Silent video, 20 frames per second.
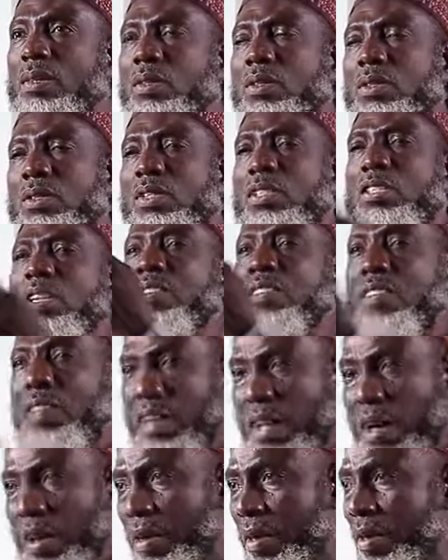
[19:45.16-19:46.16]
his
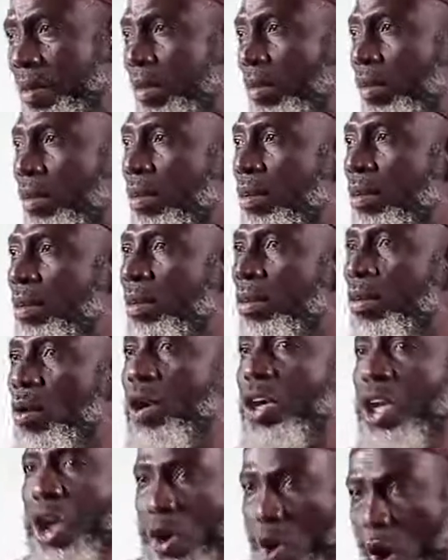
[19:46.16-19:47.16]
salary or
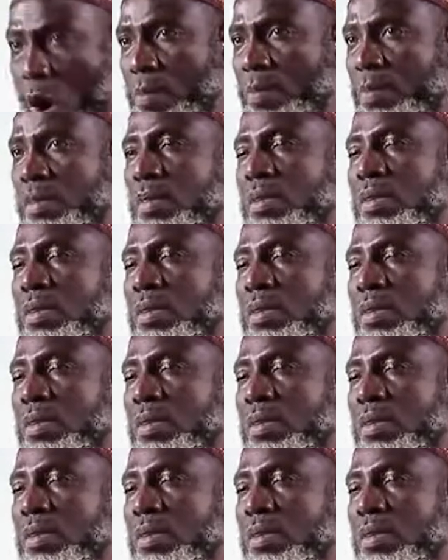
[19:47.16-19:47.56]
income